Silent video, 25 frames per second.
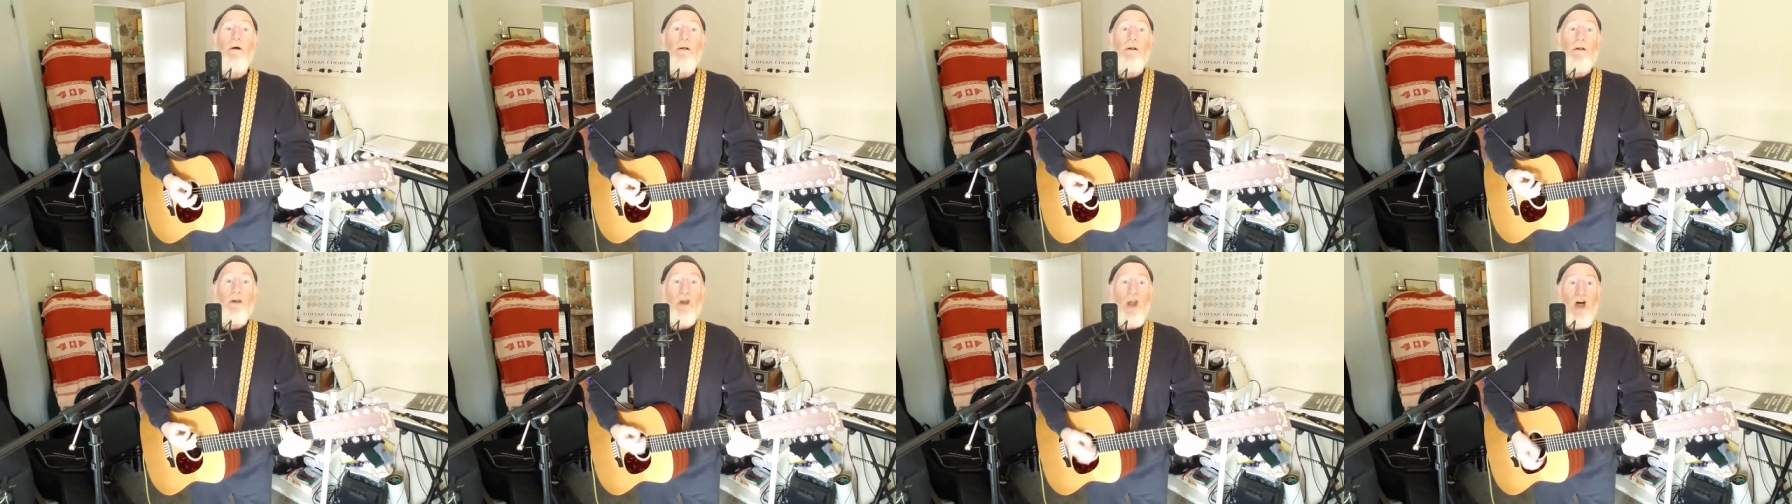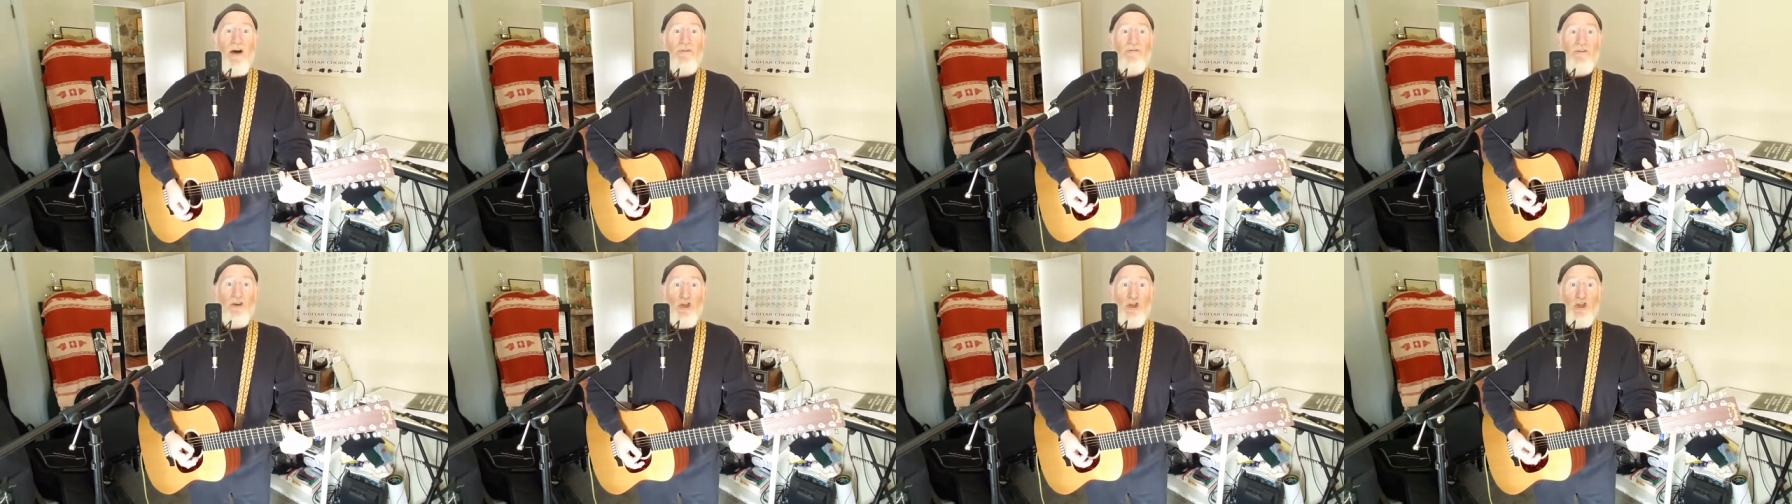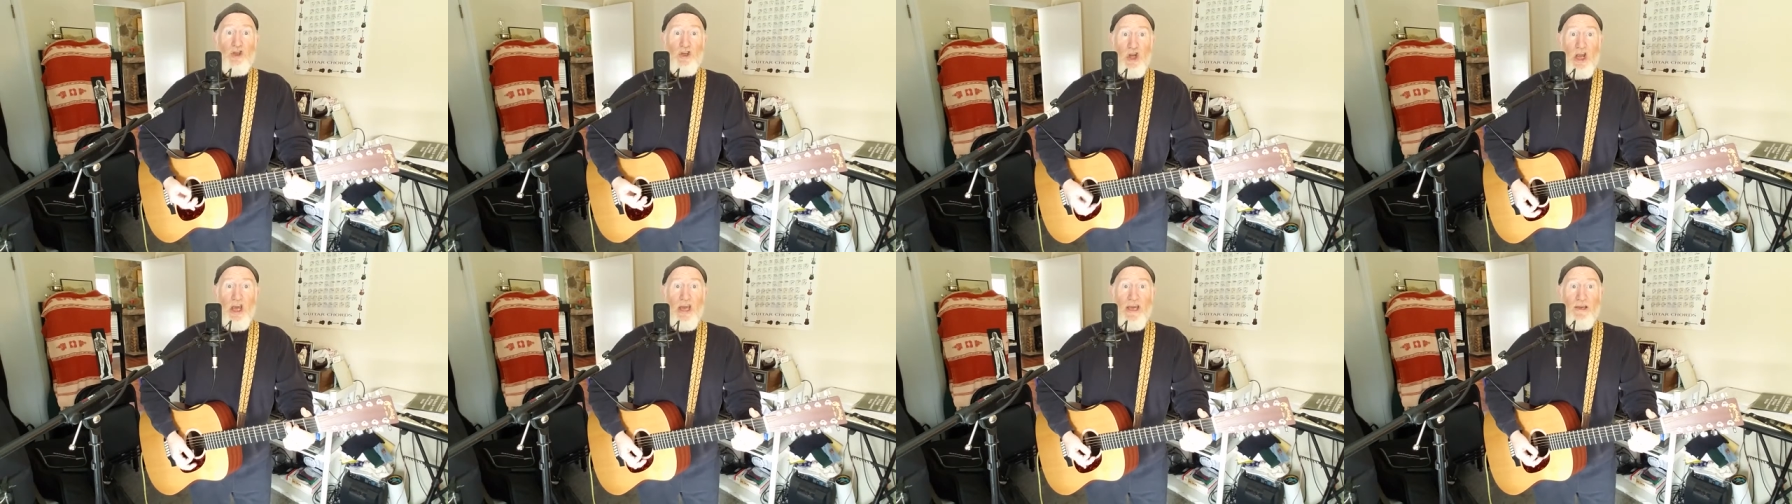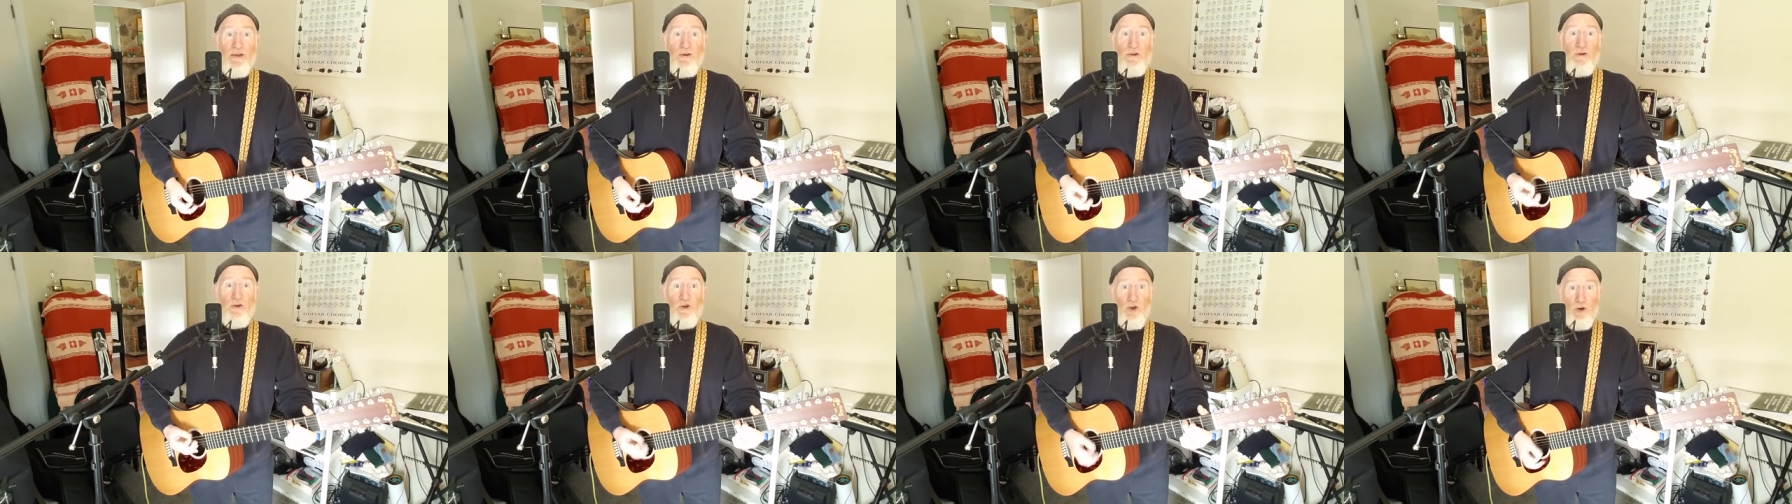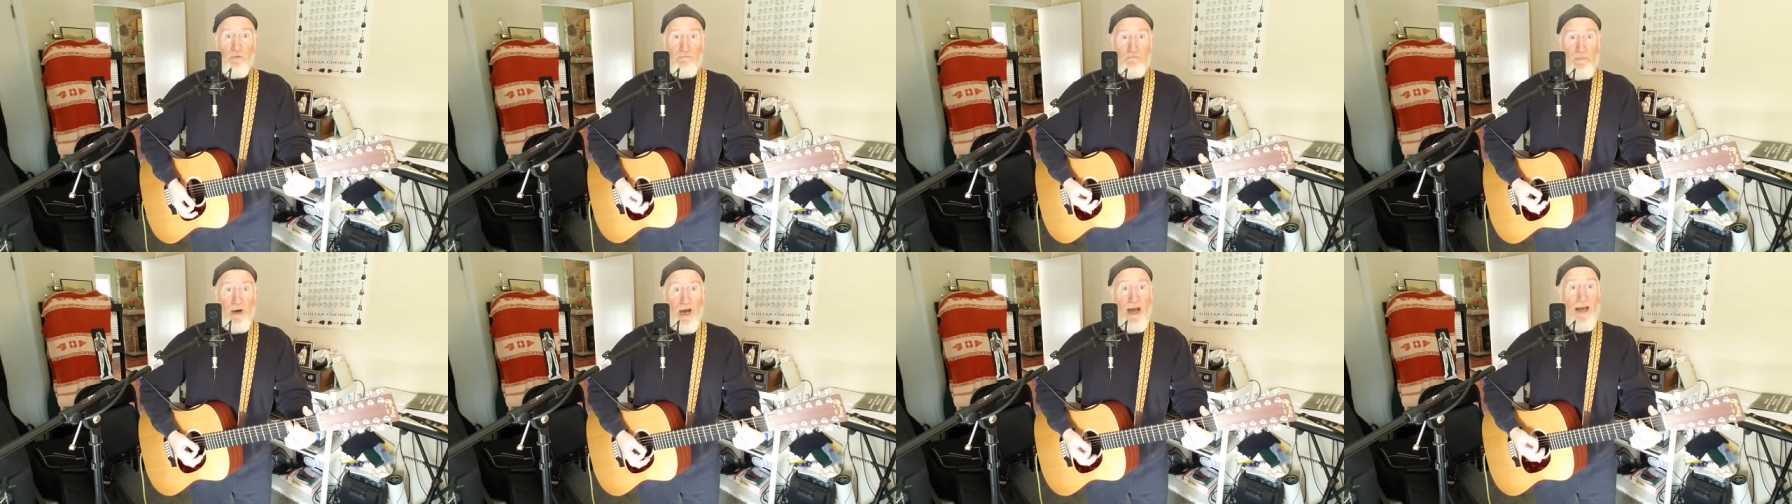Love can change your
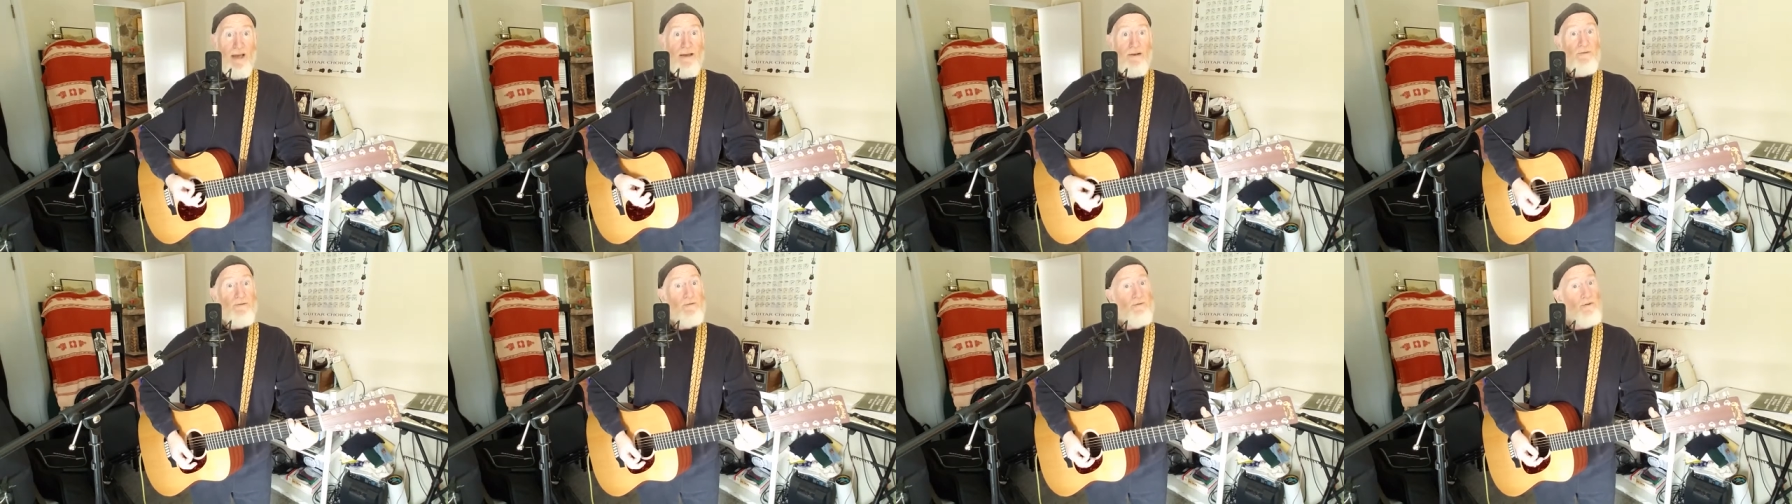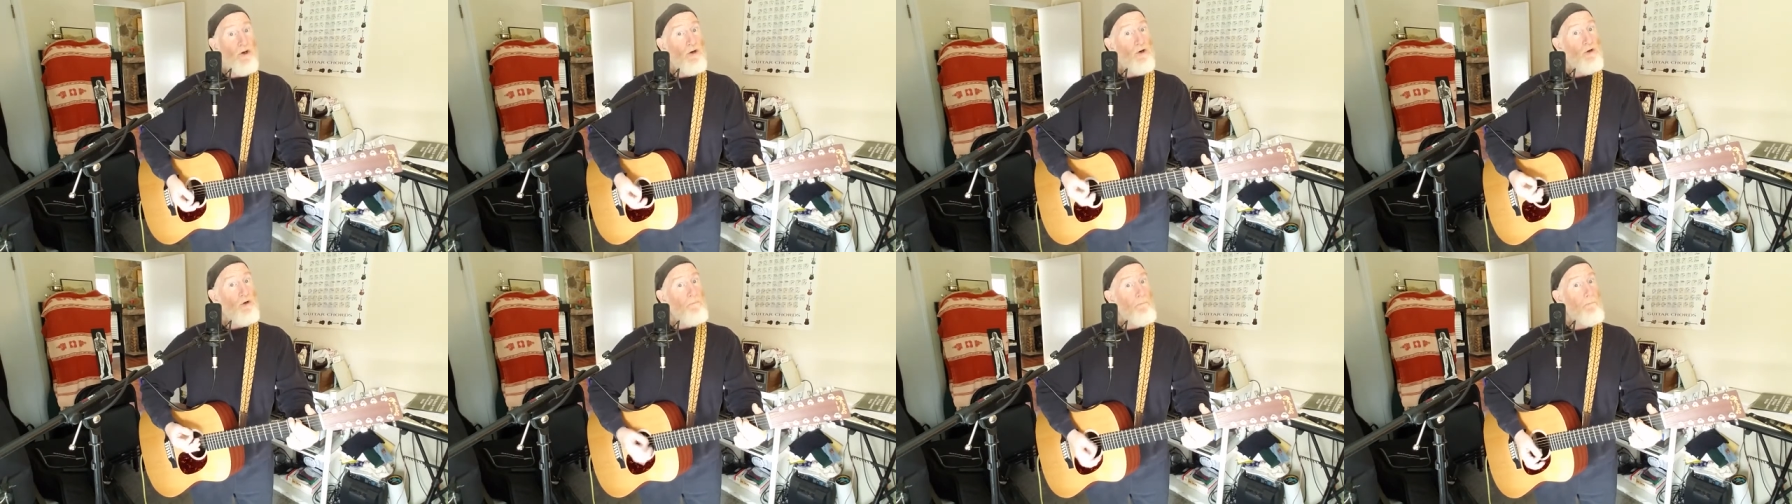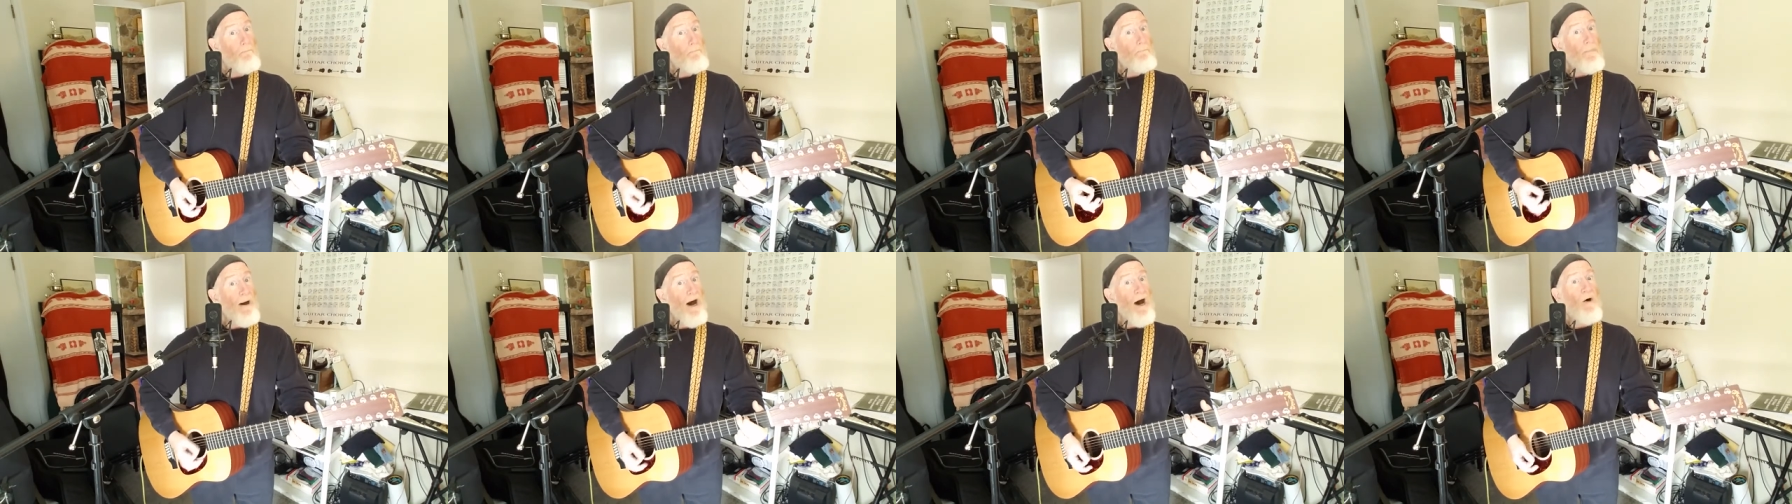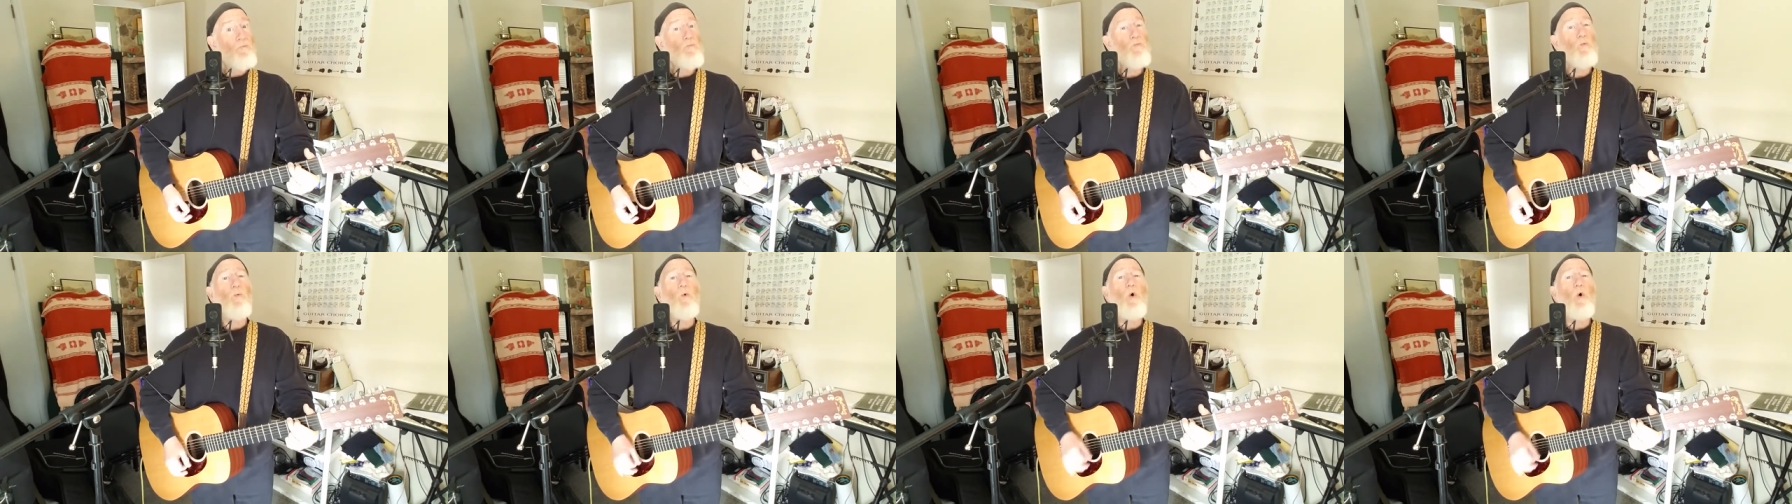mind about